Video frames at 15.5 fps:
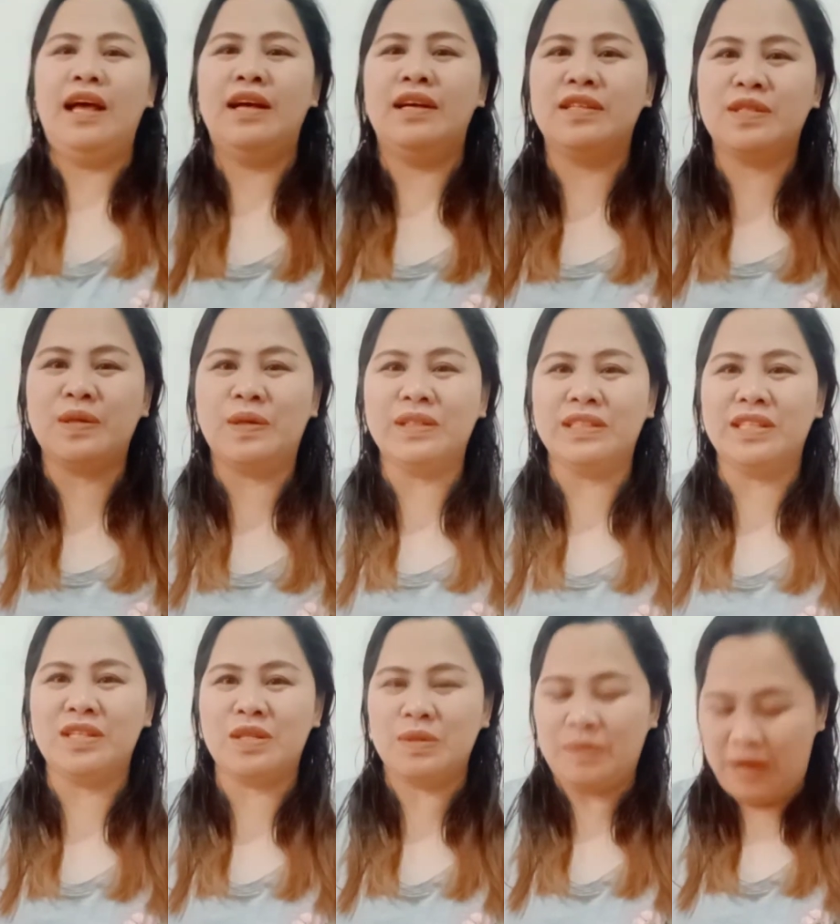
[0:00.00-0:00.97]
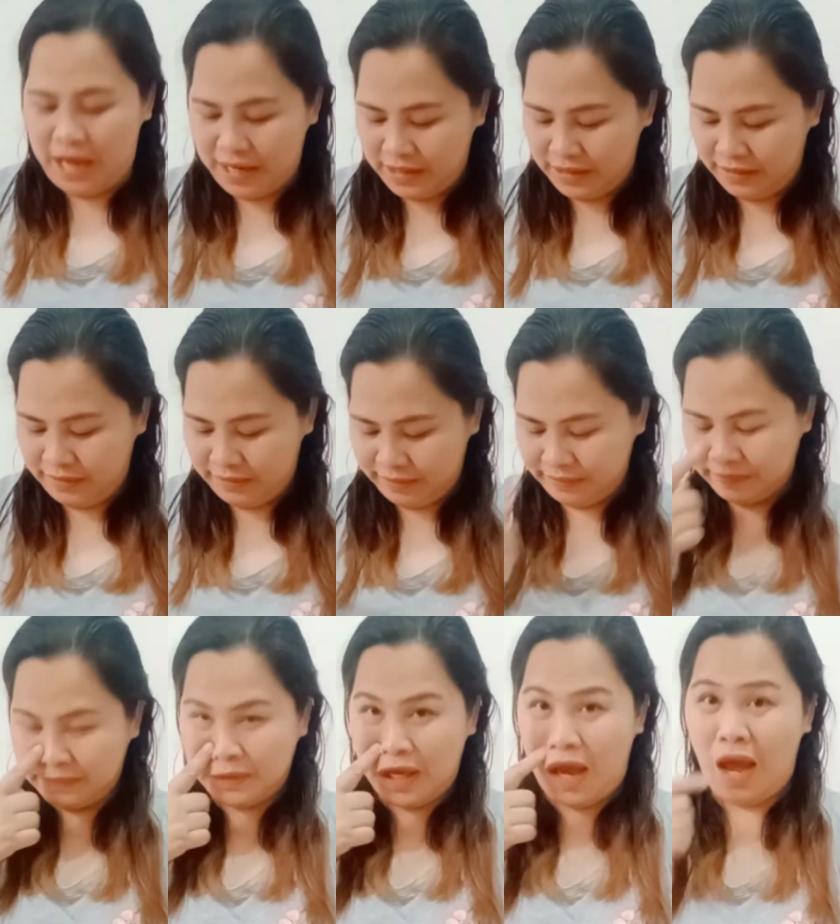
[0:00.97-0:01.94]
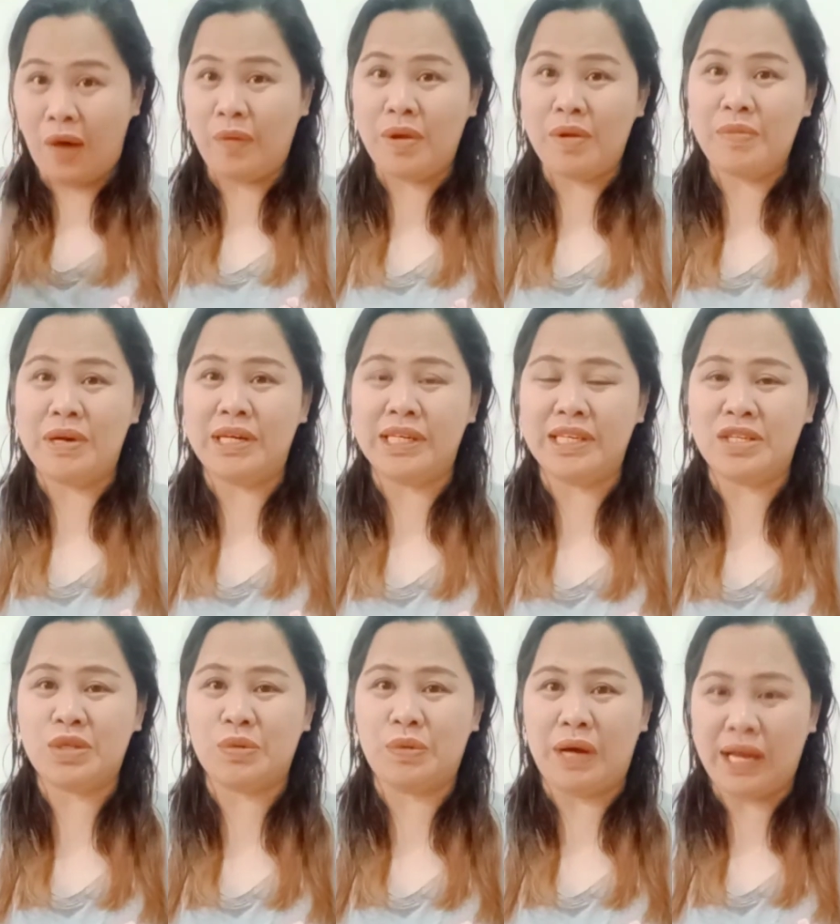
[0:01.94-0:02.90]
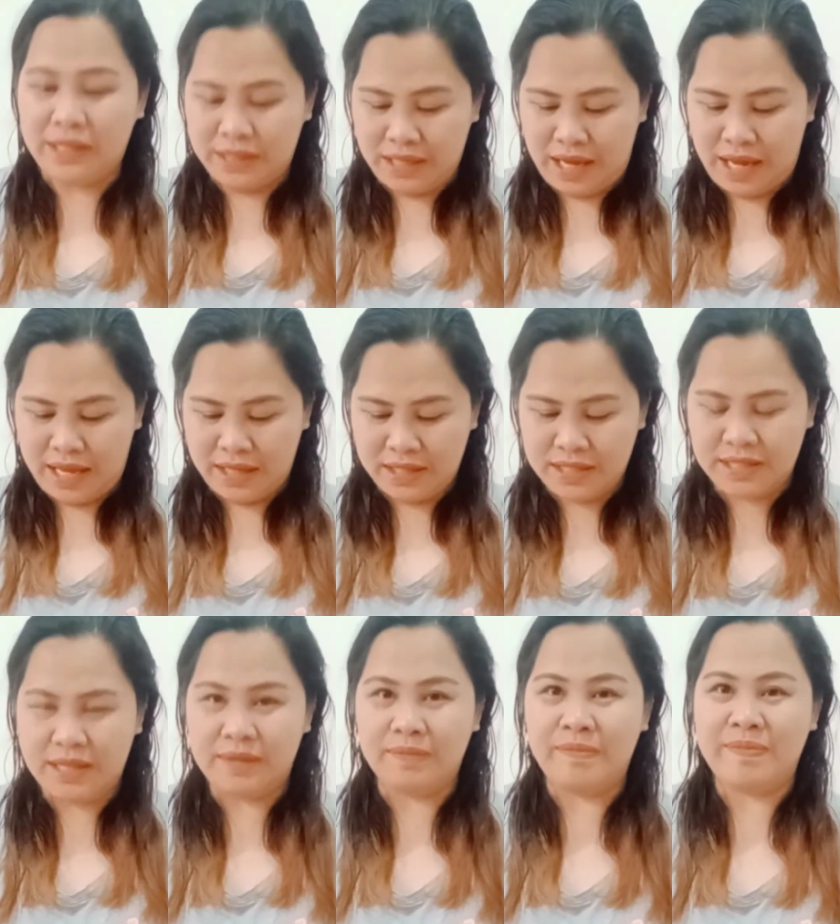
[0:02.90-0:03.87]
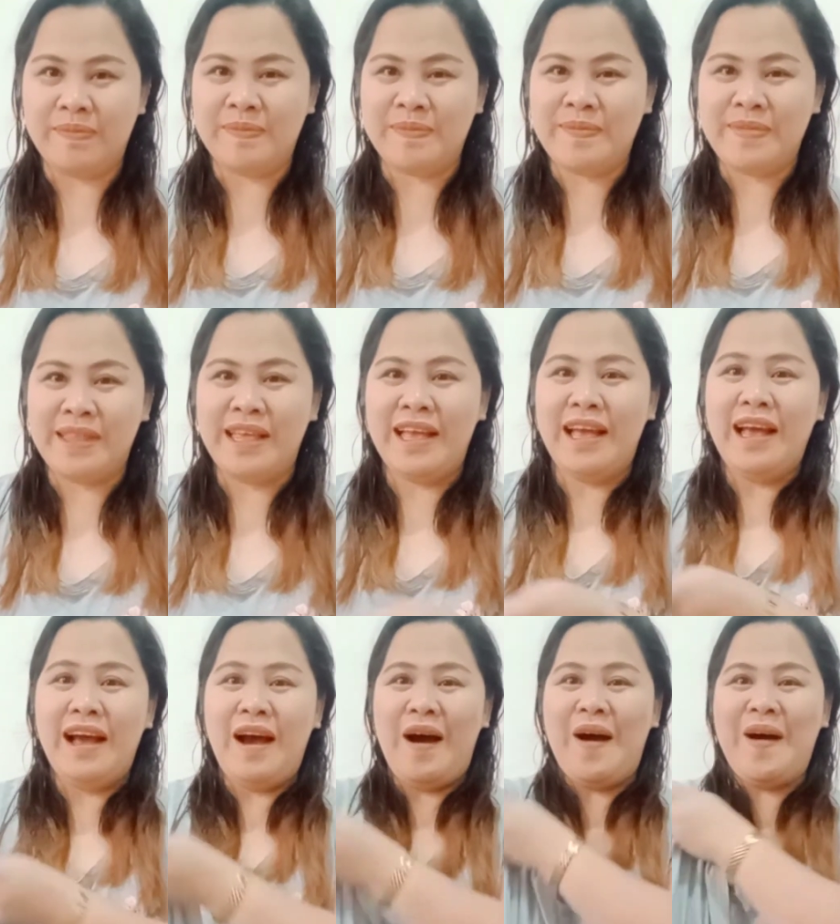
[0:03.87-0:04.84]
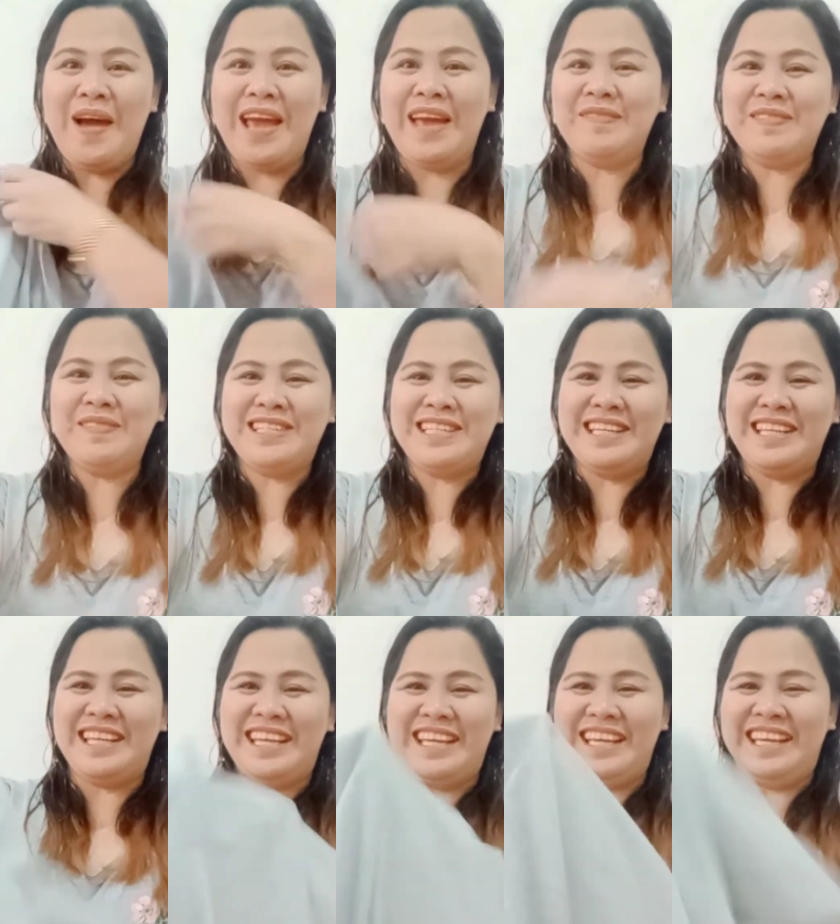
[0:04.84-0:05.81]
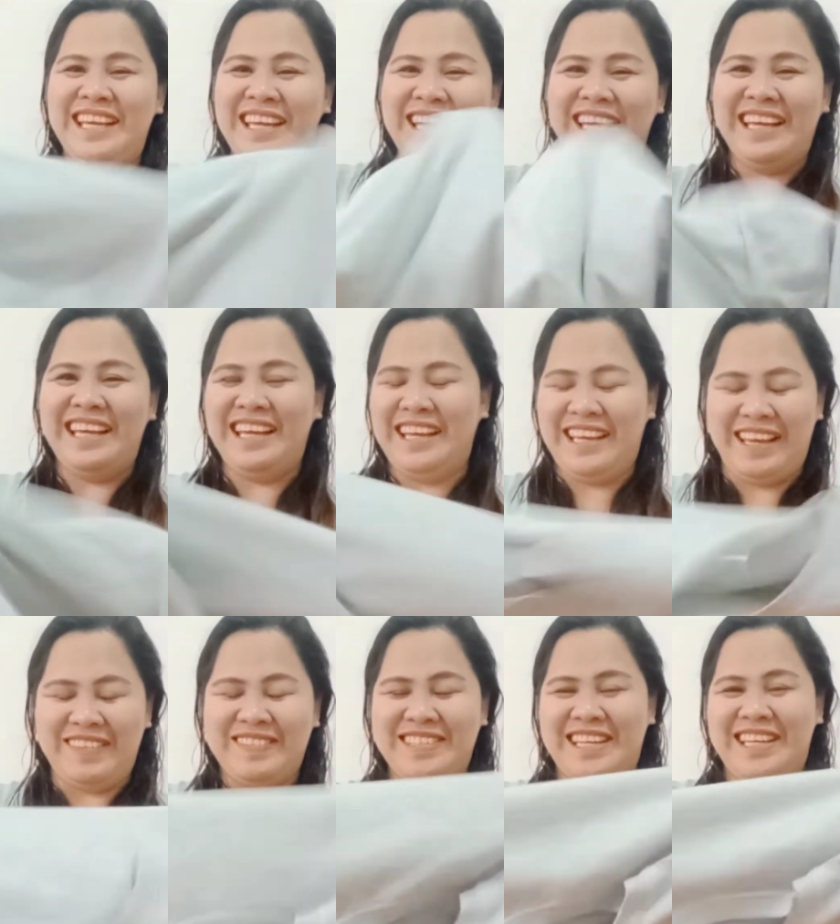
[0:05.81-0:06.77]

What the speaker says: suot this one. I will wear this one, guys. OMG! I'm so